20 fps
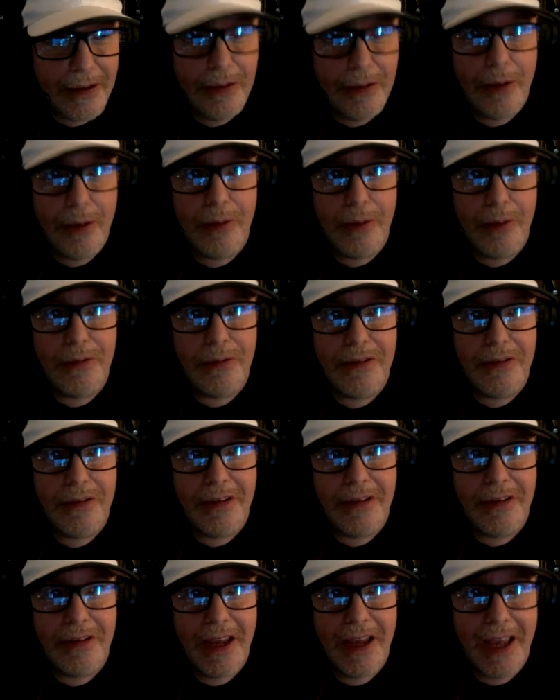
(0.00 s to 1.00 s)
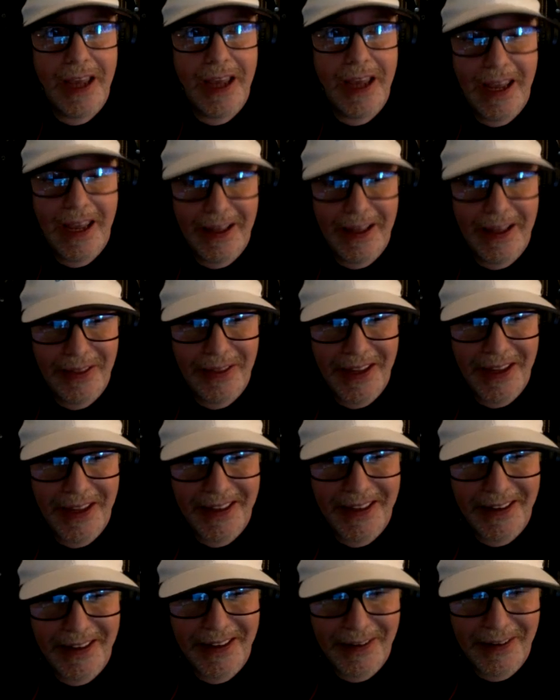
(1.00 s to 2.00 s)
don't say
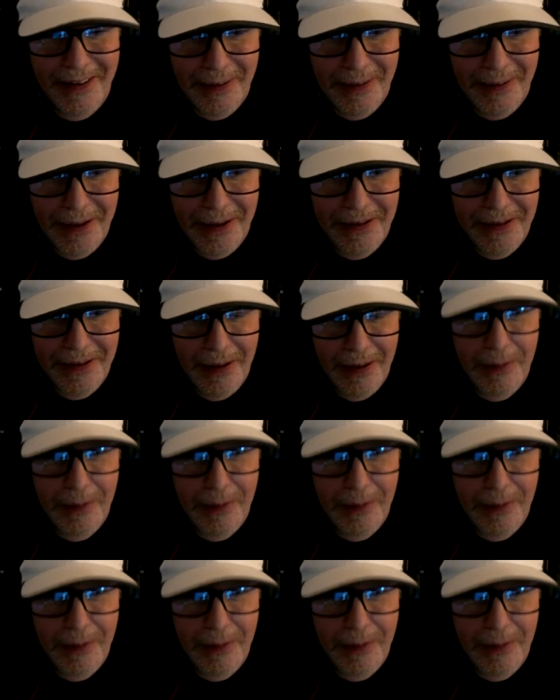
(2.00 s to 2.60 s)
anything, because I